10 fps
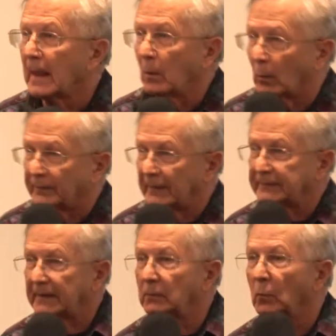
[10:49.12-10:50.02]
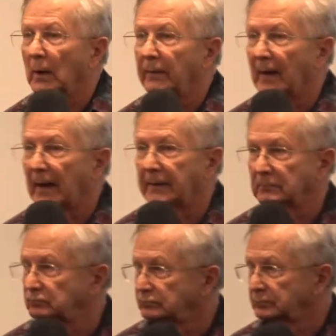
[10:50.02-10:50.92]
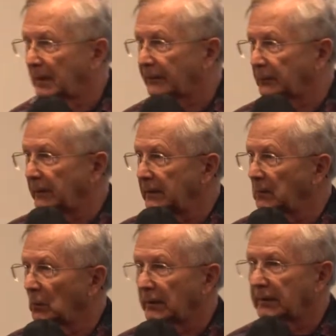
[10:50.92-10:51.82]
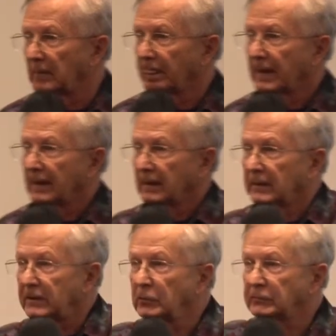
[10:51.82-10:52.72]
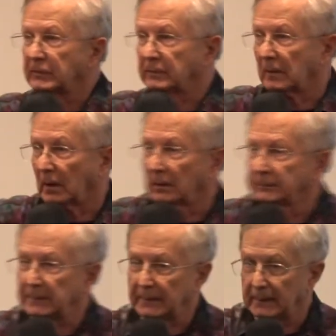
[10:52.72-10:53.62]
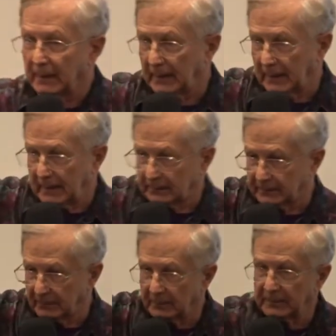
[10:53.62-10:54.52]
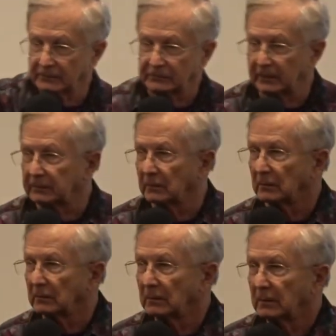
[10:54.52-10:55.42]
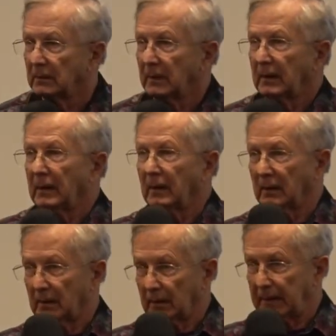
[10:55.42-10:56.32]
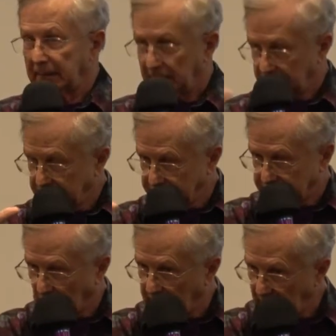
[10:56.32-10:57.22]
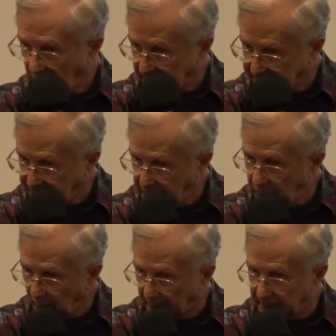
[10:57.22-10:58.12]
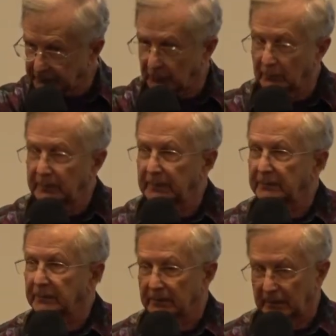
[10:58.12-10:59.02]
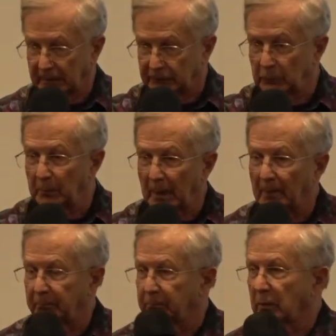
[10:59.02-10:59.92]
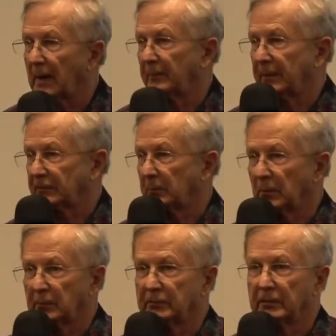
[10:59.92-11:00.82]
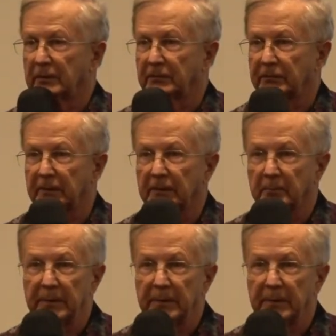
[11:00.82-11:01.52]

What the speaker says: What they did one night, about 3 in the morning, Houston called me and gave me a signal and then told me what to do, where to turn the antenna. I had 2 prop pitch motors on this thing,